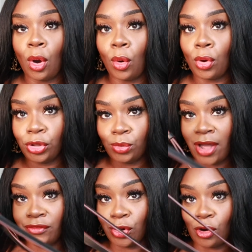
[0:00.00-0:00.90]
or you
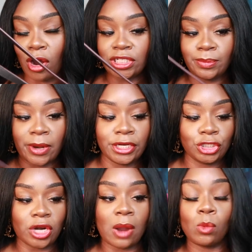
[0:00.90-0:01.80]
have your crossbody
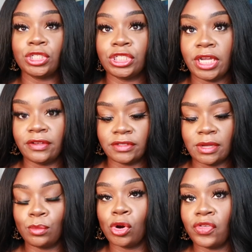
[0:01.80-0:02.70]
strap which gives
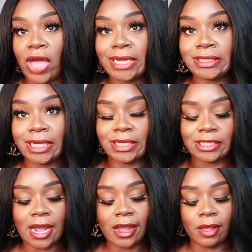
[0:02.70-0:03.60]
it more that
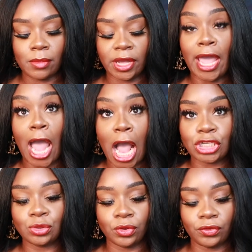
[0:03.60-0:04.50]
daytime
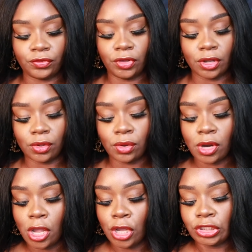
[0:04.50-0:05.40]
casual feel
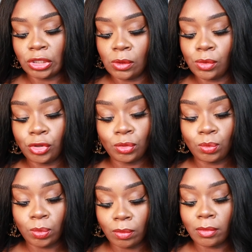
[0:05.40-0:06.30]
so you